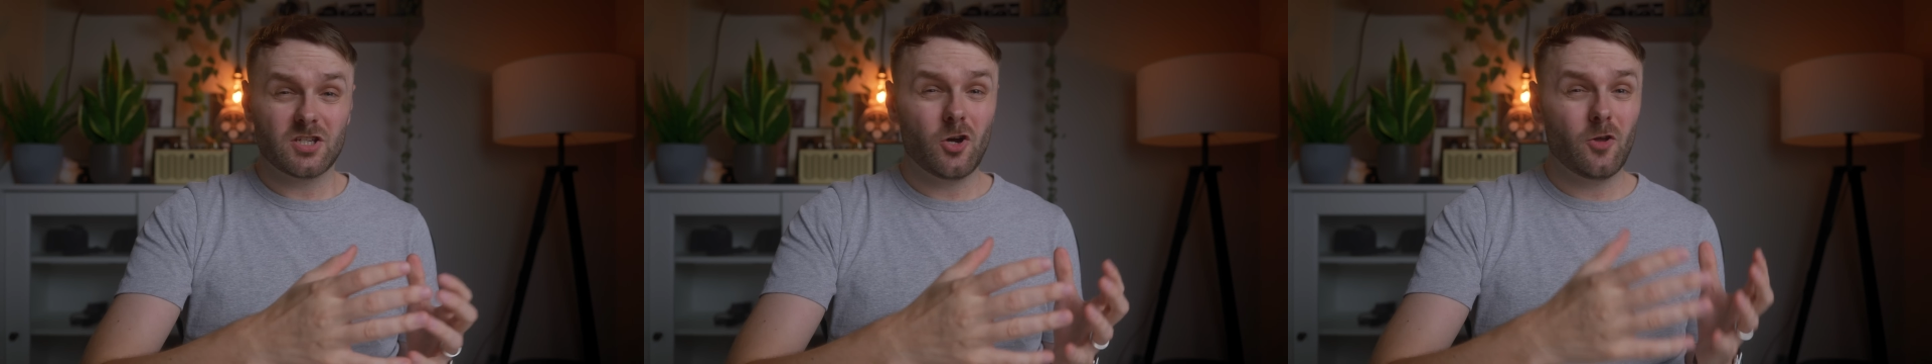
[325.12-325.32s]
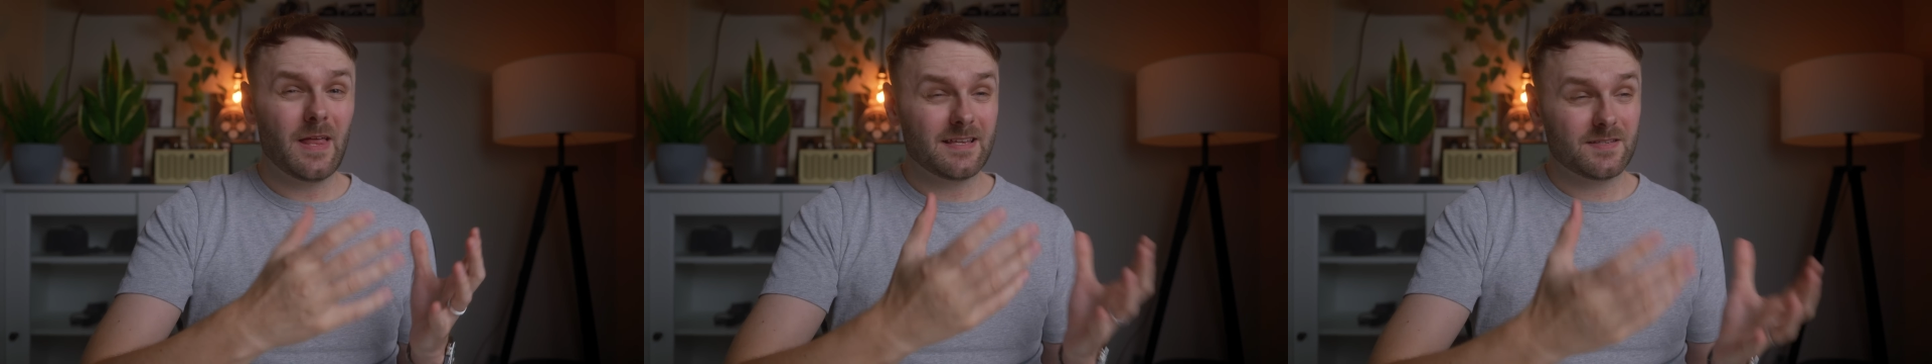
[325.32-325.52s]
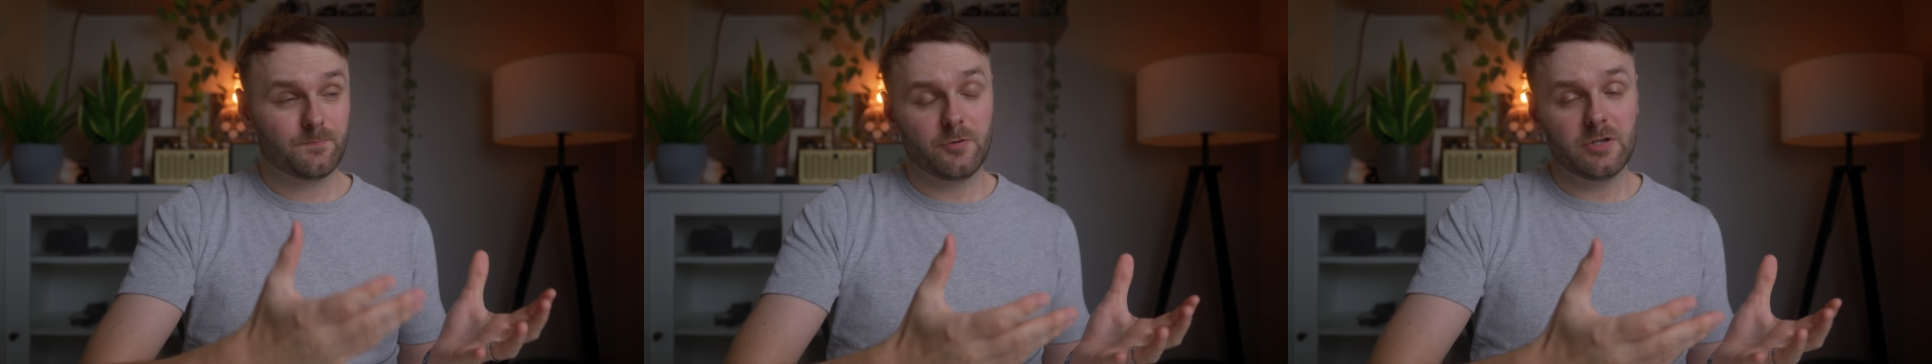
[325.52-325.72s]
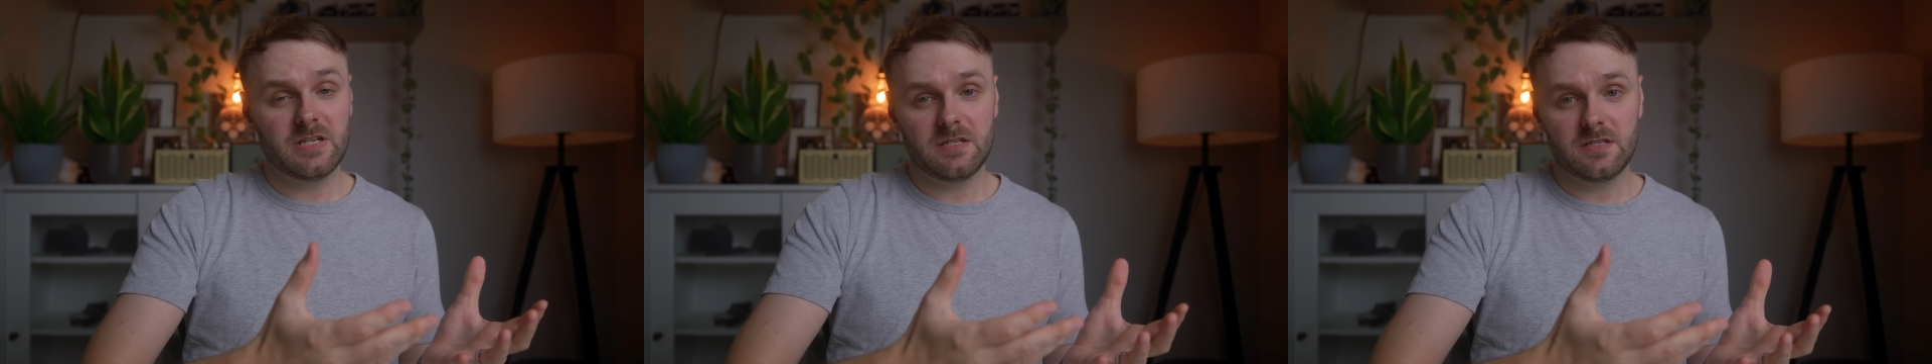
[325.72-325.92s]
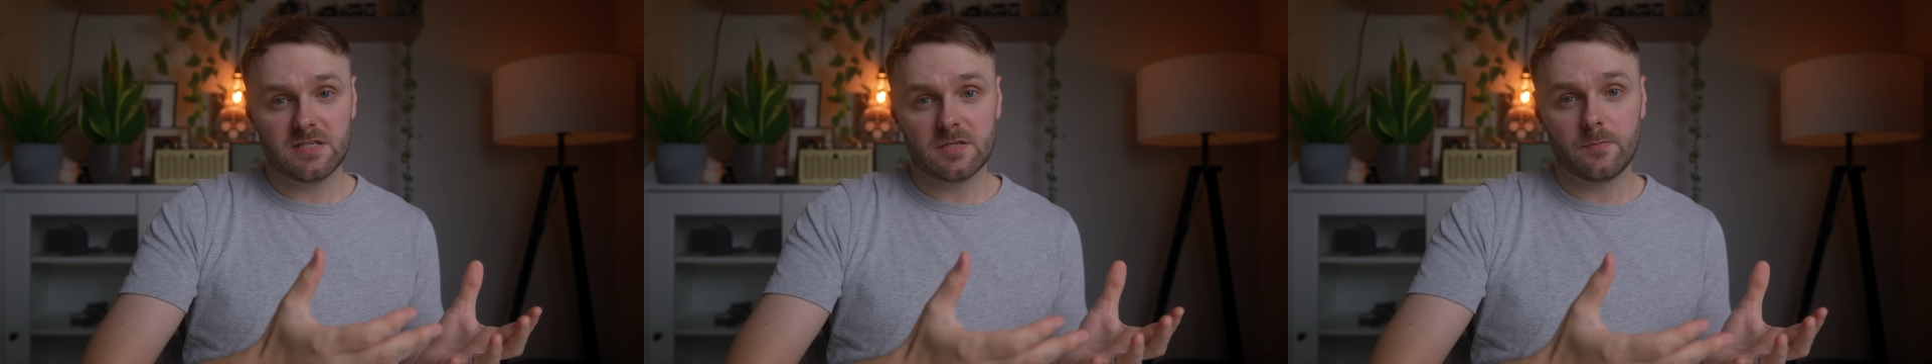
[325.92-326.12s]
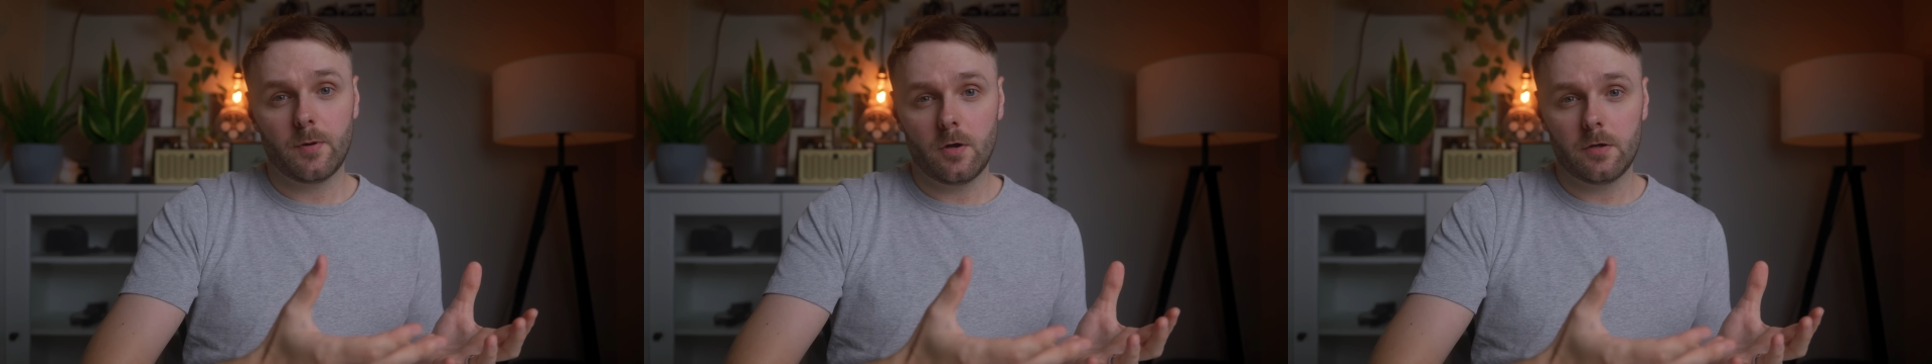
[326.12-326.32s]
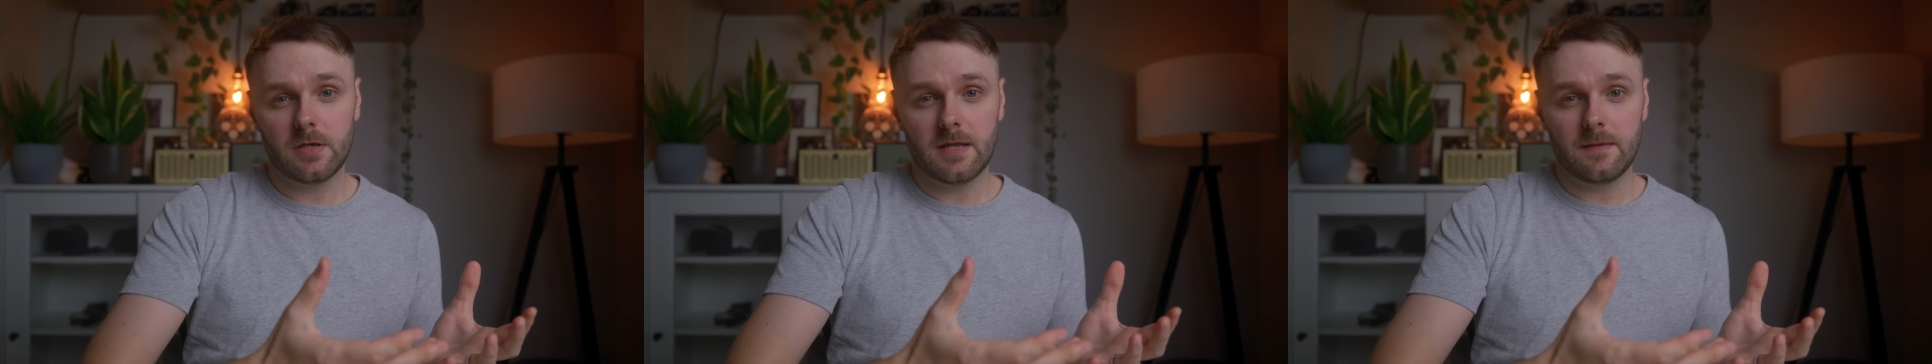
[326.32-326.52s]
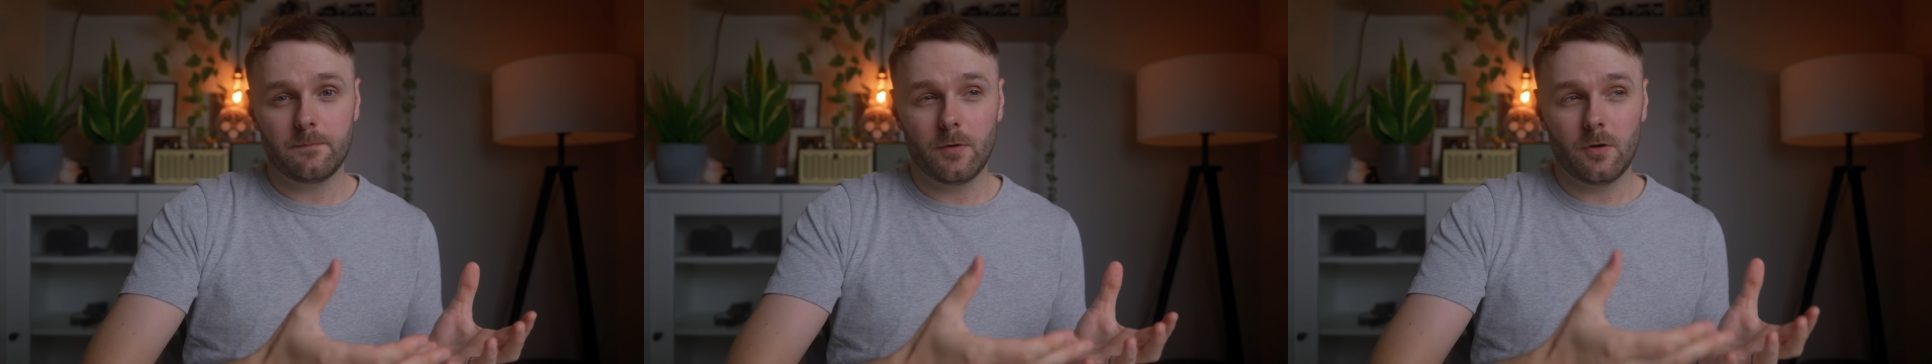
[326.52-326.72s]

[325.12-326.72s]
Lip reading: So that's pretty disappointing,